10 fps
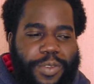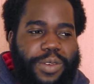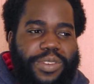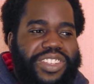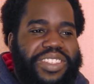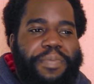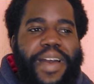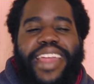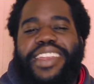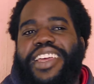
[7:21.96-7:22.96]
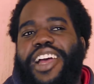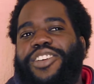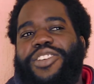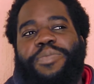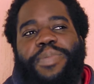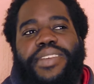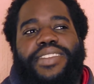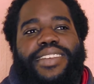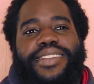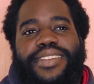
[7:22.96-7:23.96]
We were just minding our own
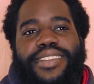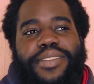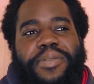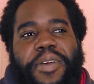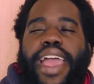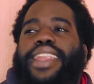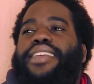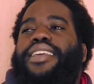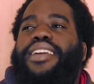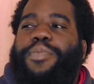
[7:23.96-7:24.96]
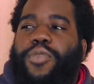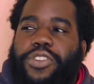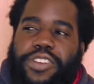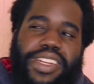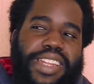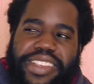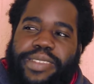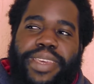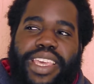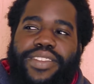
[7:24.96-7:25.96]
business. And I think more credit has
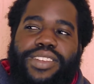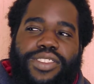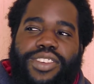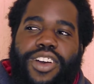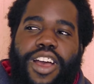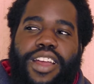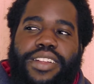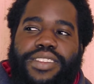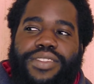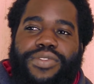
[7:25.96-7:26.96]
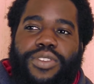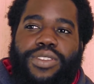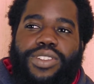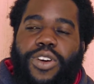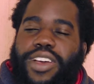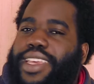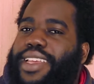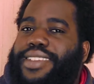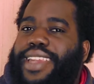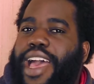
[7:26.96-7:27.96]
to be given to the guards for
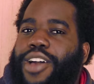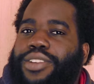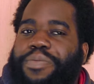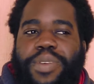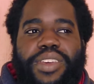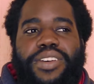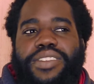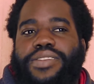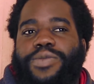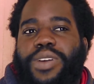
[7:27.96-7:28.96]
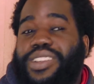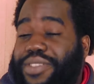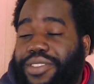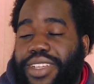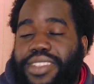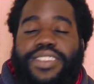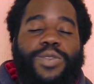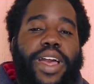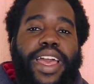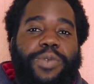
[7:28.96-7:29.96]
talking us down, because one of the
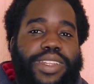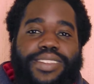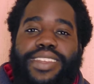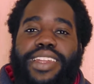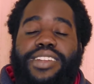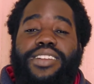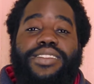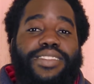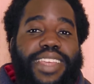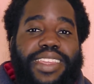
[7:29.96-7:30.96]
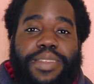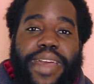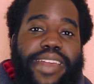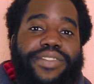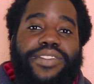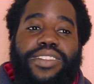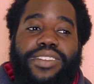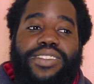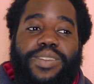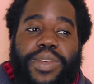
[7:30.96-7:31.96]
reasons why we decided not to take the matter
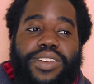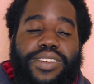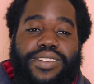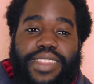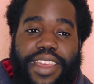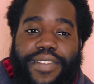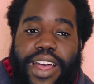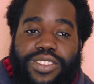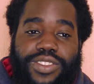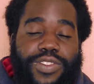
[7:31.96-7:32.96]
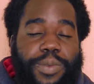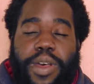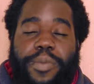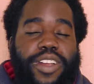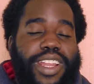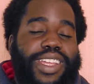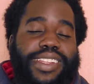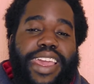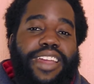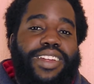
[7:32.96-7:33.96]
further is because they vouched for
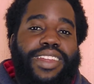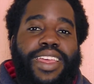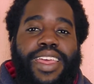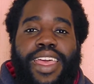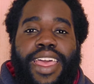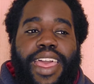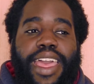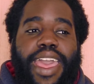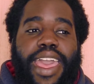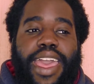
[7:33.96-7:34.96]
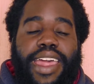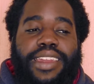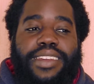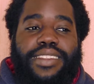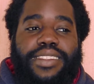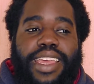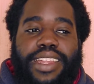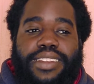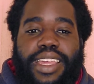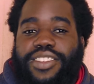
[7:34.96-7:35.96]
Pomeranian Karen and
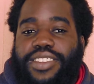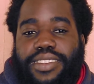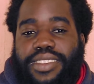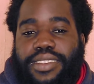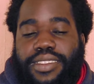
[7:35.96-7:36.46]
they just